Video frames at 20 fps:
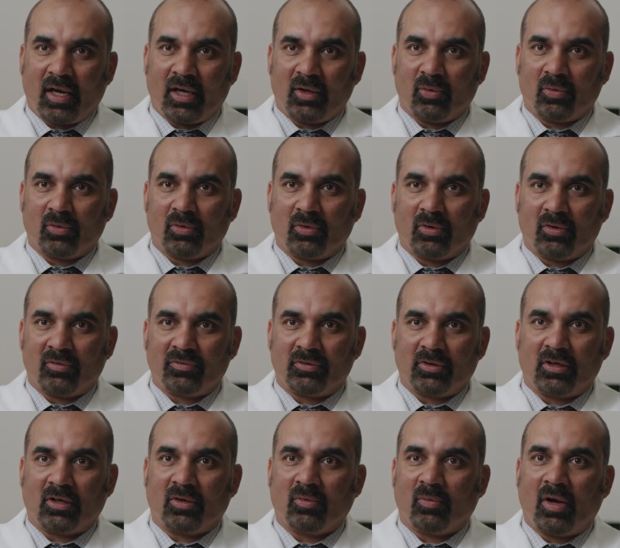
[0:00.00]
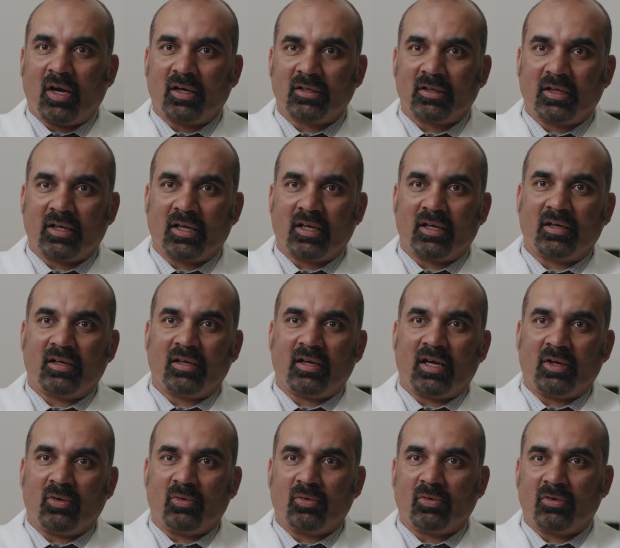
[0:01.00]
I don't know if you're going to walk again.
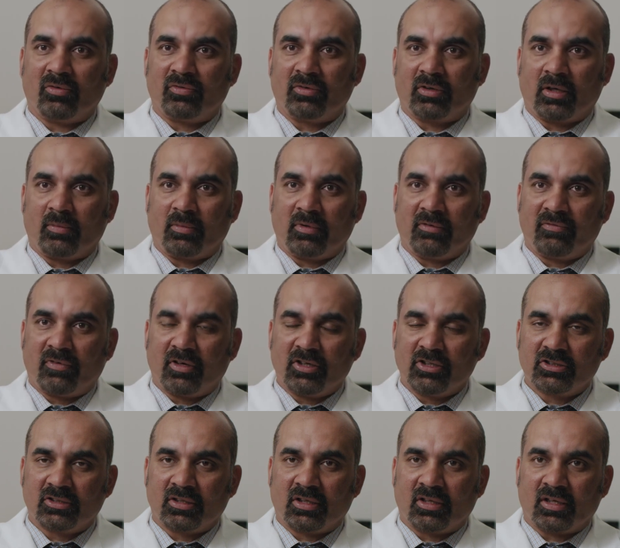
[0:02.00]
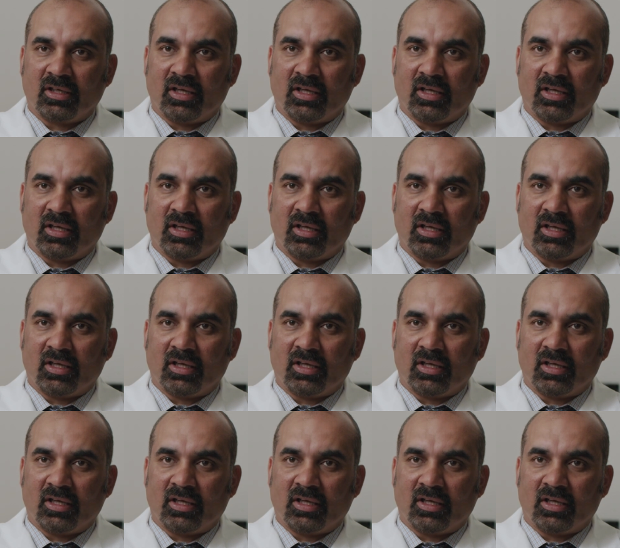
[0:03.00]
I don't know if you're going to be functional